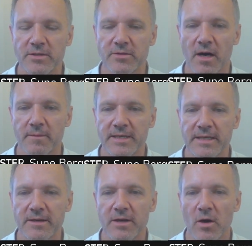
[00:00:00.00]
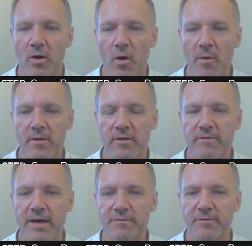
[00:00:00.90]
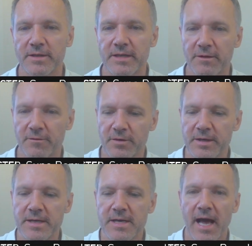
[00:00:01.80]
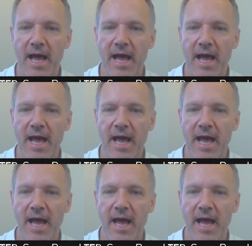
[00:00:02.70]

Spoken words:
to come here, ready for e3,